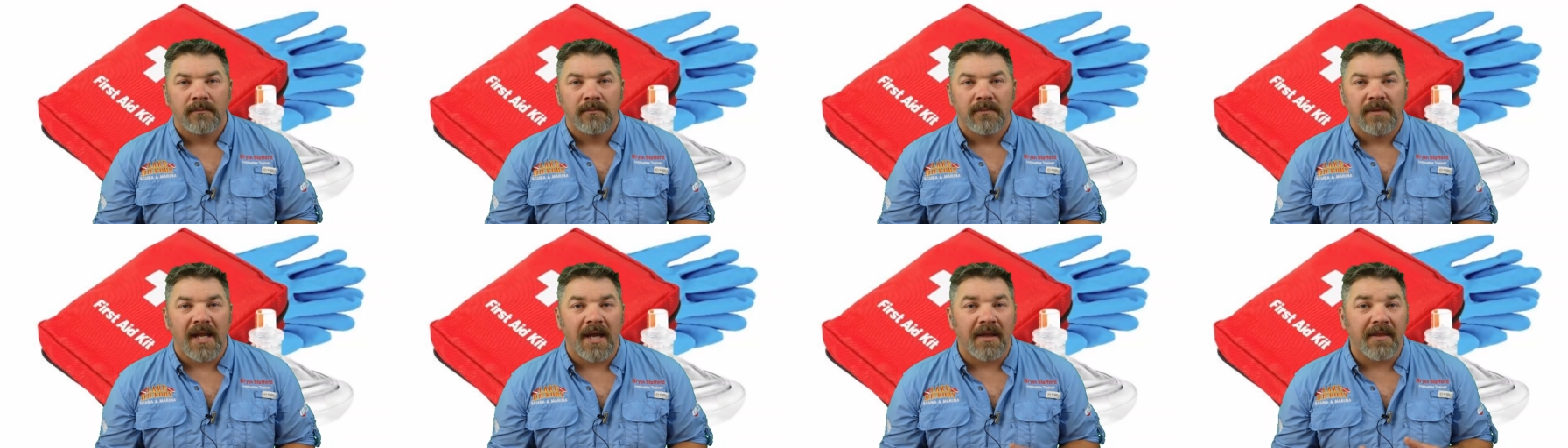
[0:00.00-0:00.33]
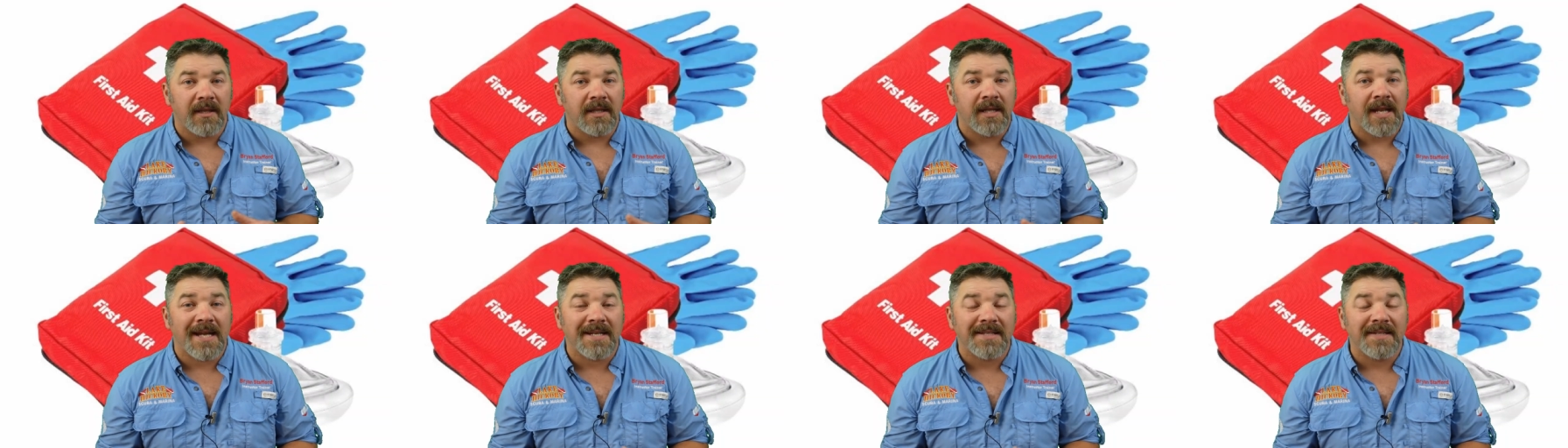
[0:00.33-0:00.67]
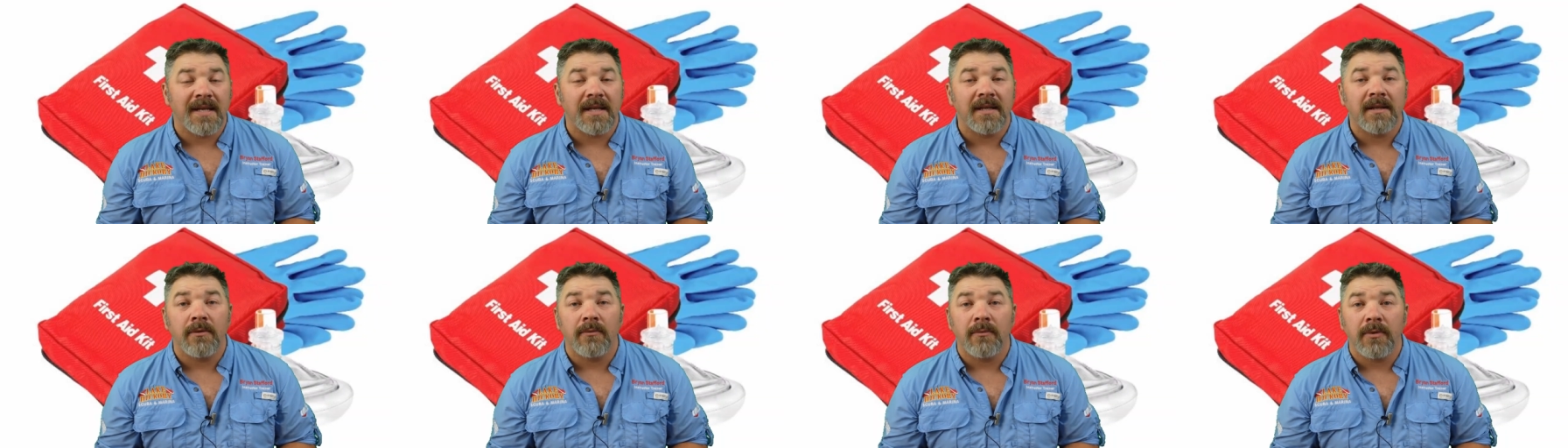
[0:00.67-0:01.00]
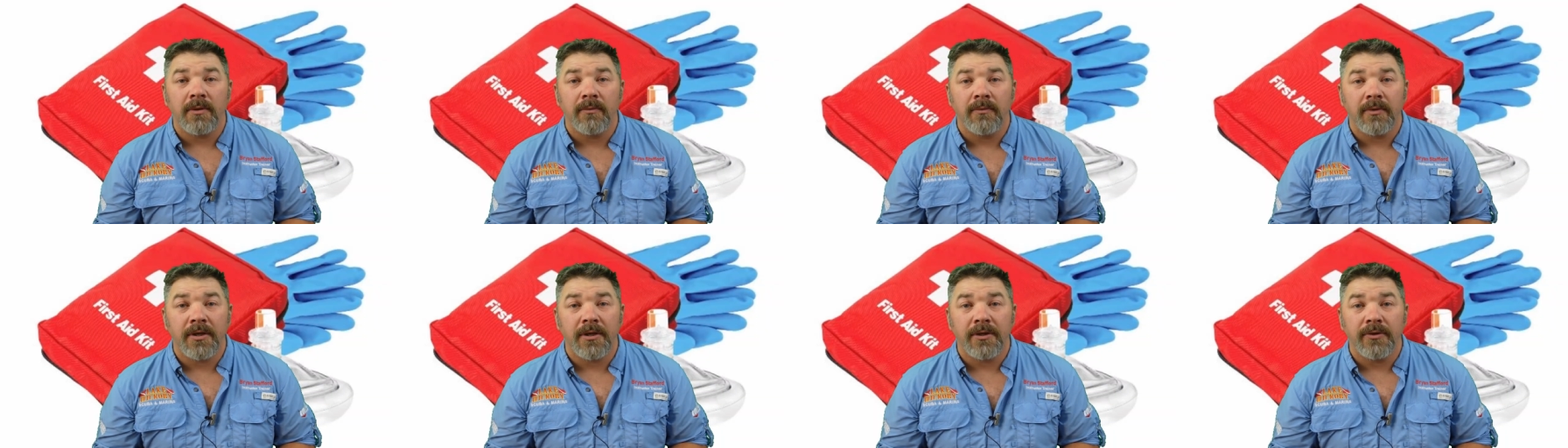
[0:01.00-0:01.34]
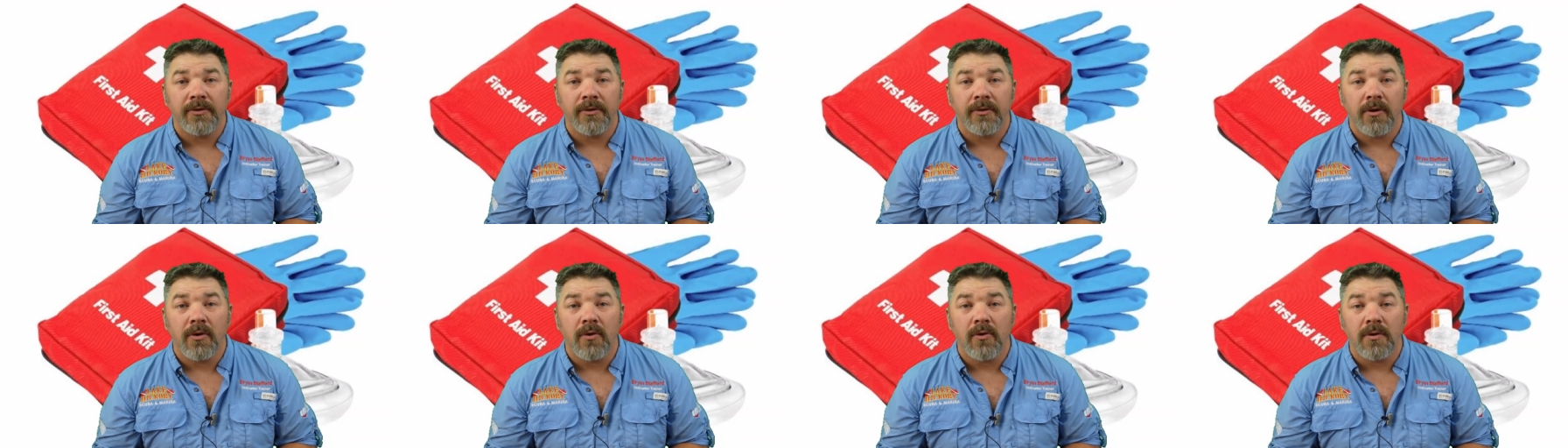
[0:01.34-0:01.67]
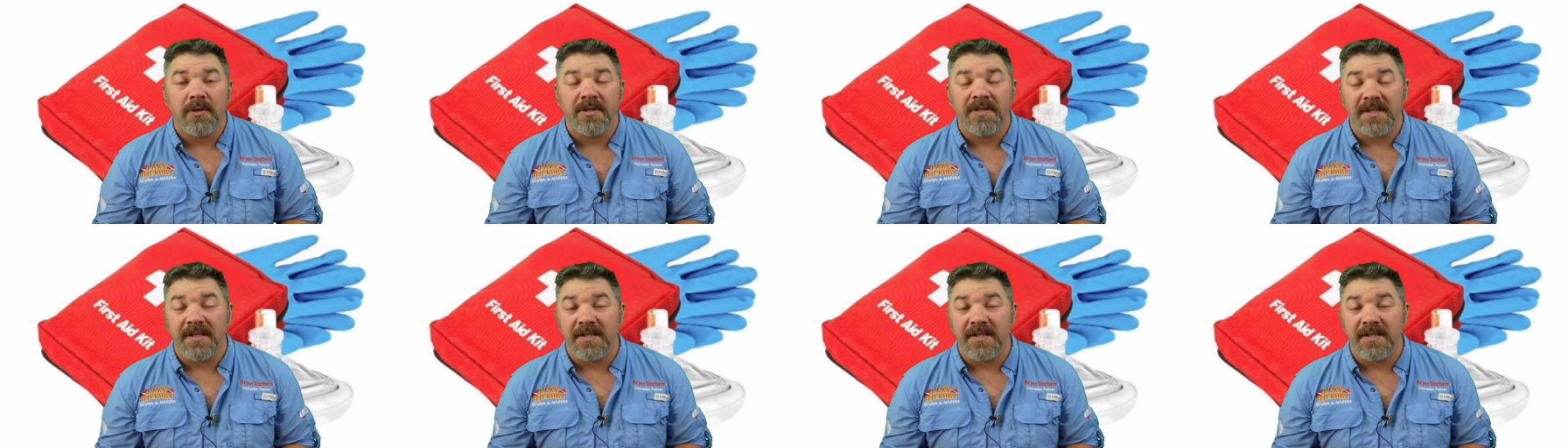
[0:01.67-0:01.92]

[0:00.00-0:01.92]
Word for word: Now, the next thing that we want to do, of course,